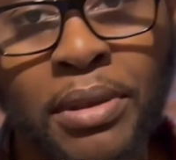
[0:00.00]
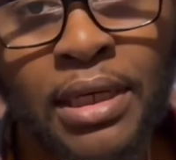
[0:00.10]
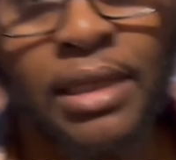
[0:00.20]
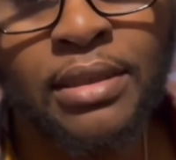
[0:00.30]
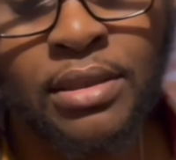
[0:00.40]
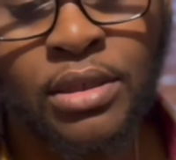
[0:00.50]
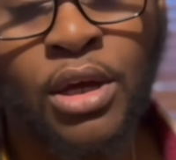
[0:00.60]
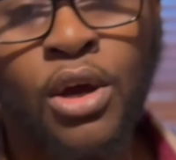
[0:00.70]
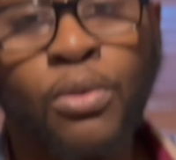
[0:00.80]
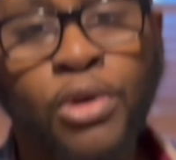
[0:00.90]
beans,
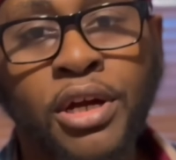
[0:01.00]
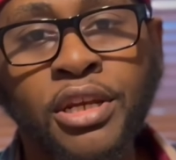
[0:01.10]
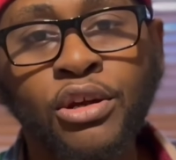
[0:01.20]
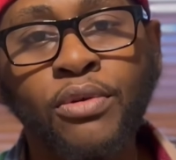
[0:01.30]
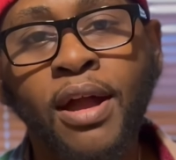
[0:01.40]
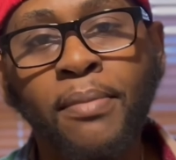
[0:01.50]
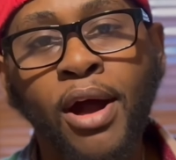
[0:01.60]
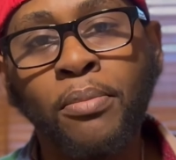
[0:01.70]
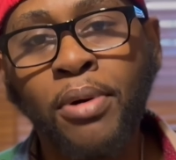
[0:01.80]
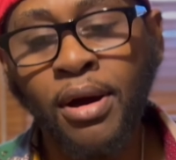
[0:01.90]
we're gonna grab
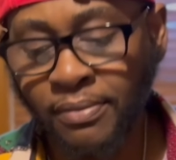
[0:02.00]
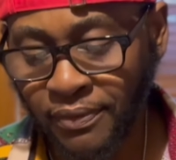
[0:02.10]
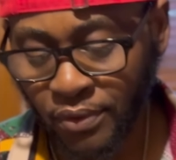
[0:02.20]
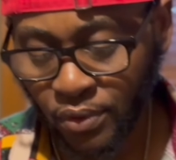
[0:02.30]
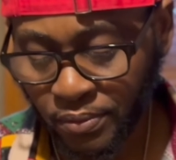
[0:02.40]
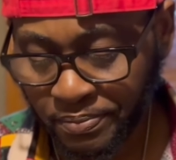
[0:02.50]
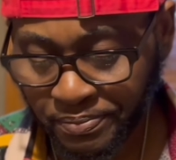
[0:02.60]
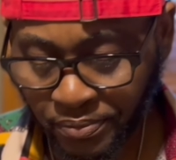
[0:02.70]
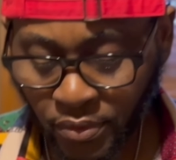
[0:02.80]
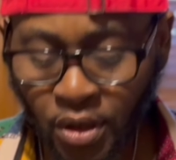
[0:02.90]
our Flavorful.